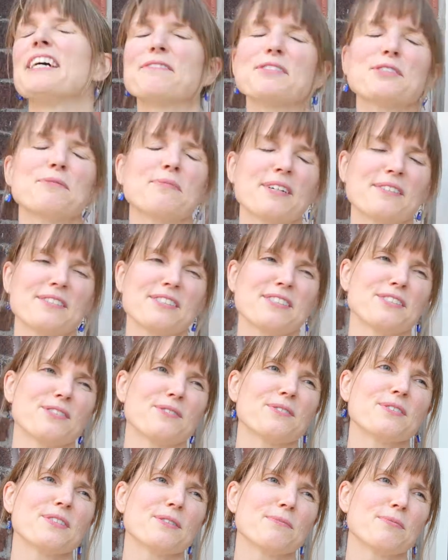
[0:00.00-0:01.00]
Hampshire Power's
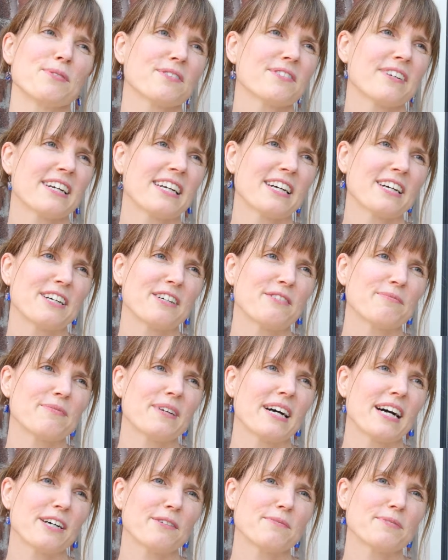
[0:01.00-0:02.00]
solar program
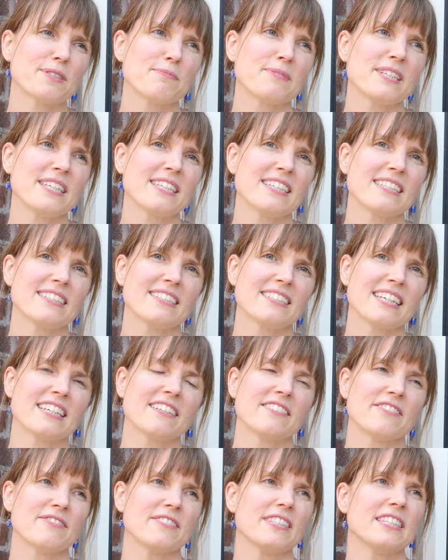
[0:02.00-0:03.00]
helps me
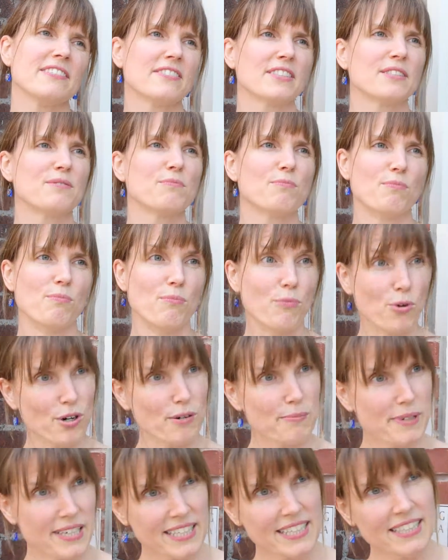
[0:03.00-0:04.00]
save even
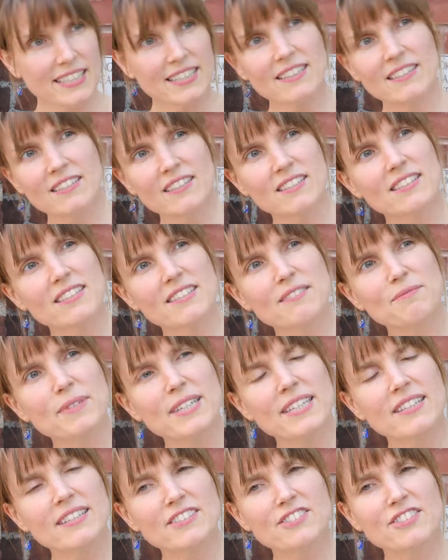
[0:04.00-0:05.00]
more money on
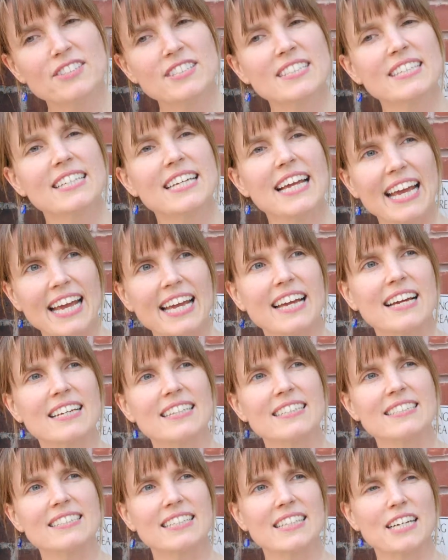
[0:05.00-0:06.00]
my electricity,
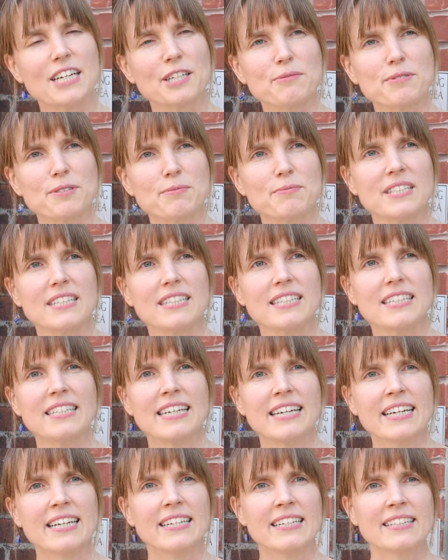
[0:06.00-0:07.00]
and it helps me
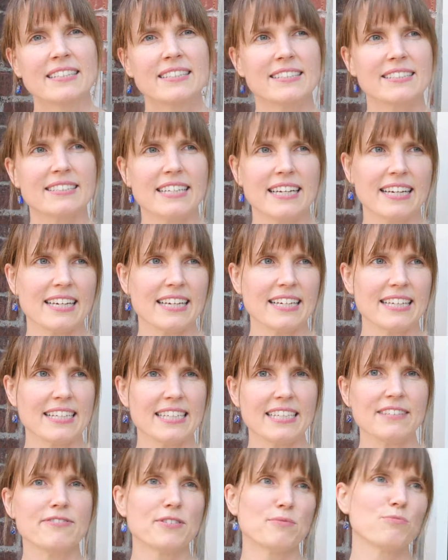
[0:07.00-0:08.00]
stay
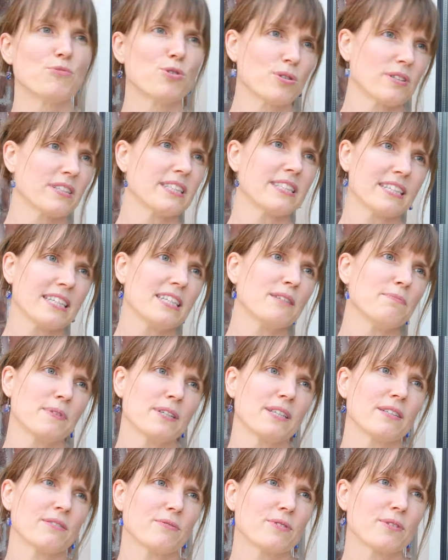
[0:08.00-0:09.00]
even more in
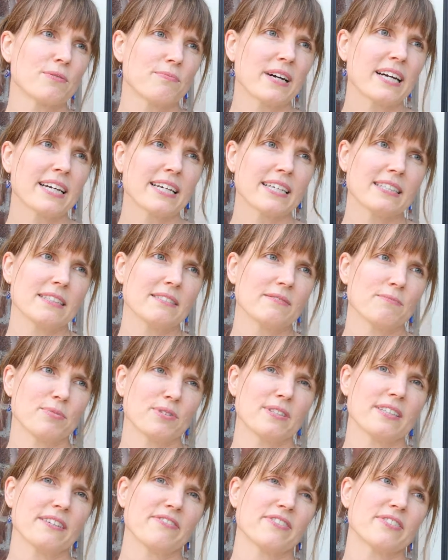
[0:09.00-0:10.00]
keeping with my
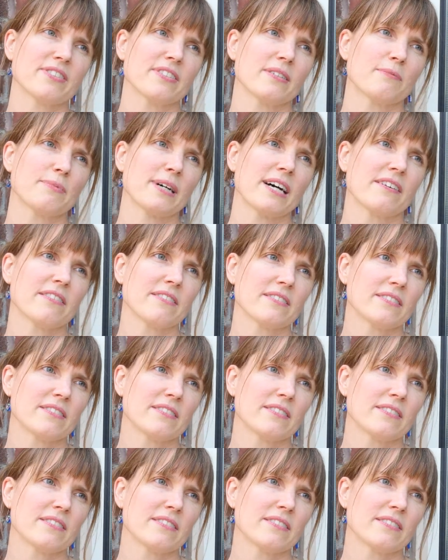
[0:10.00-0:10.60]
beliefs about